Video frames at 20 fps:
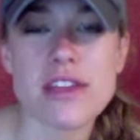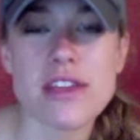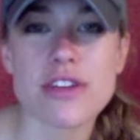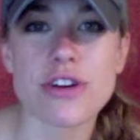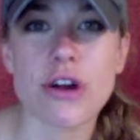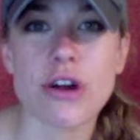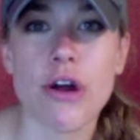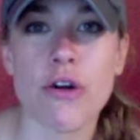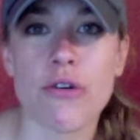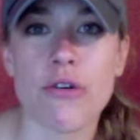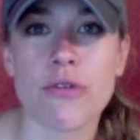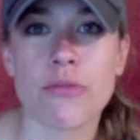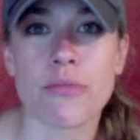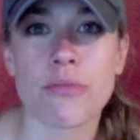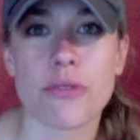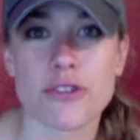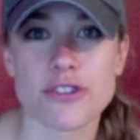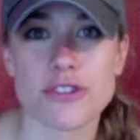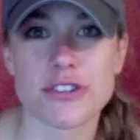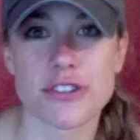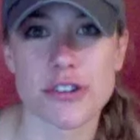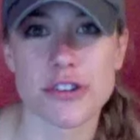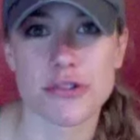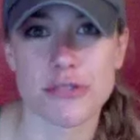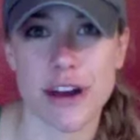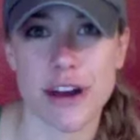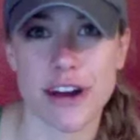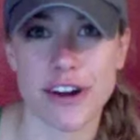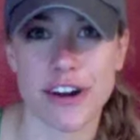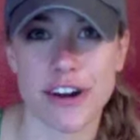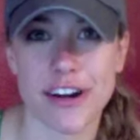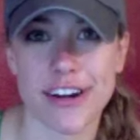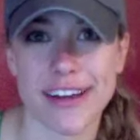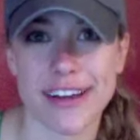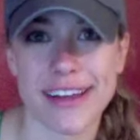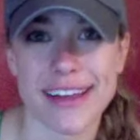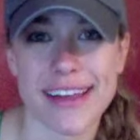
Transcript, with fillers: your own personal record.